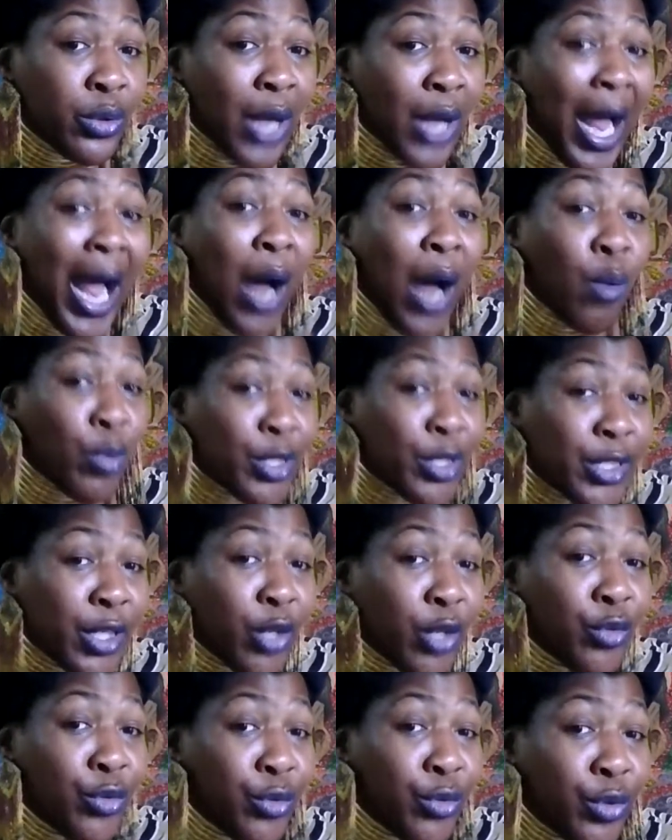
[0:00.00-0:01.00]
How we
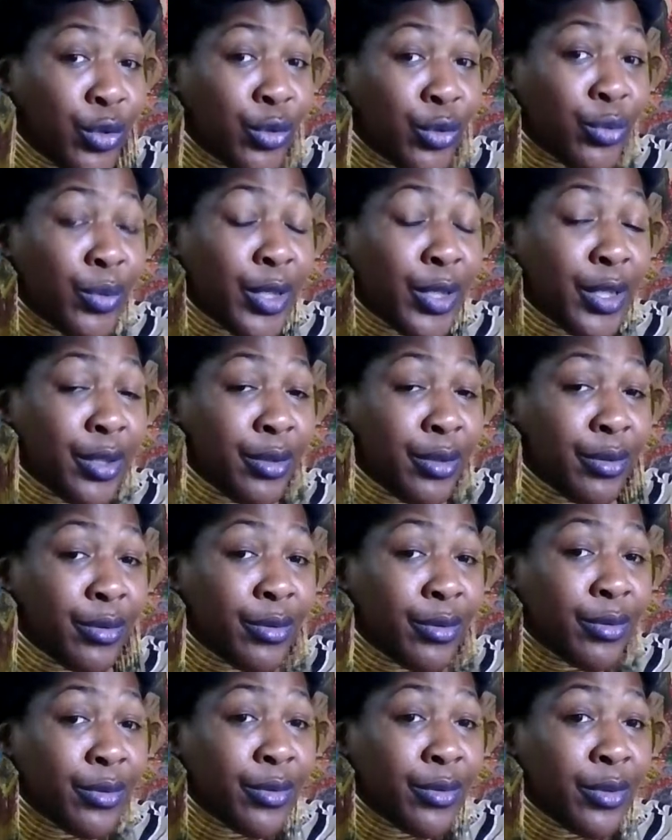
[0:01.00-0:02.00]
tell you to do it.
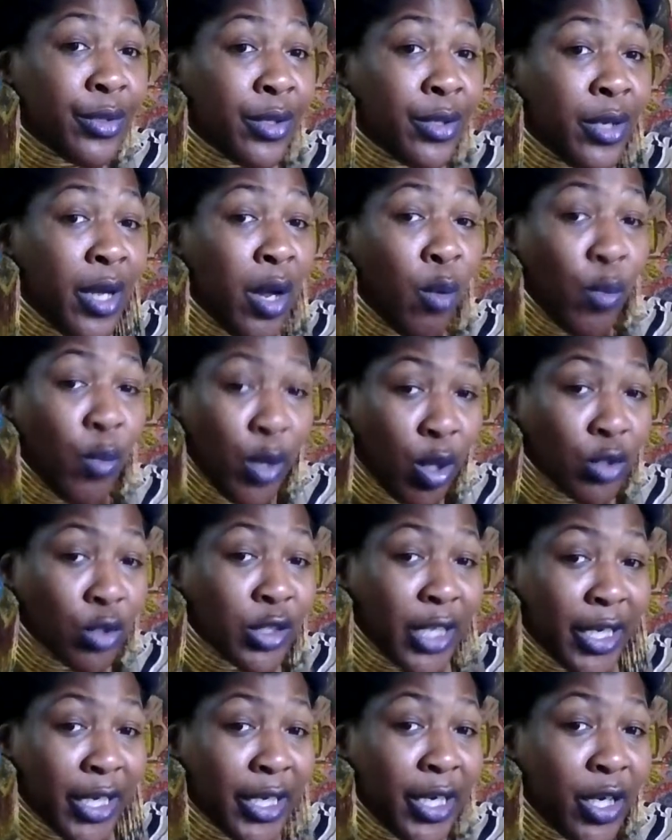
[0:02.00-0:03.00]
We're going
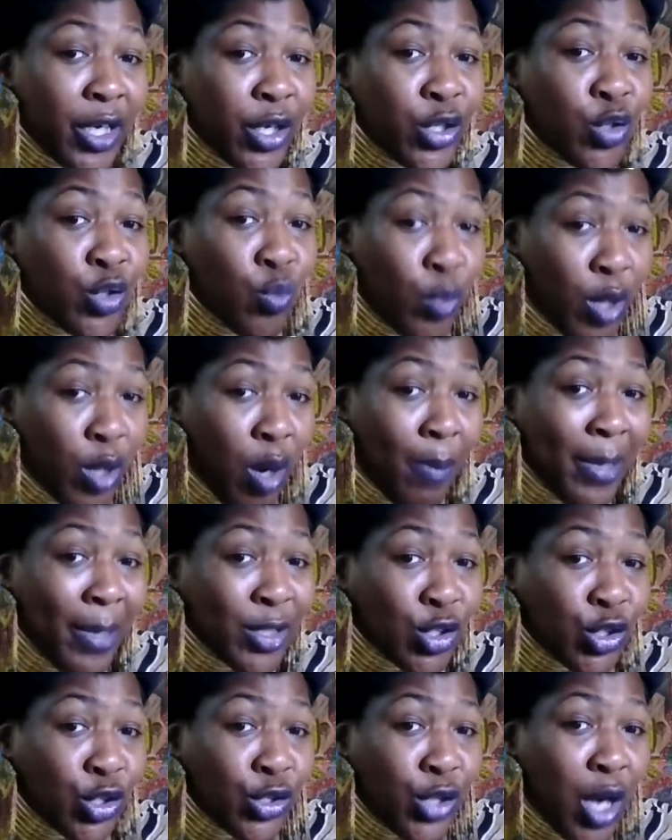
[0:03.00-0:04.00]
to take care of you. We're going to make
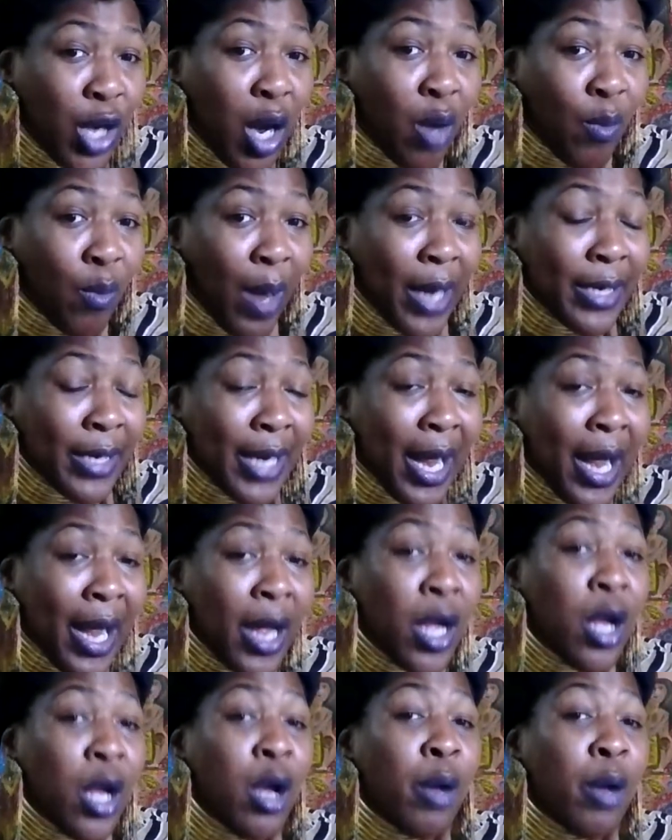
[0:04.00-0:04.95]
sure you're all right now.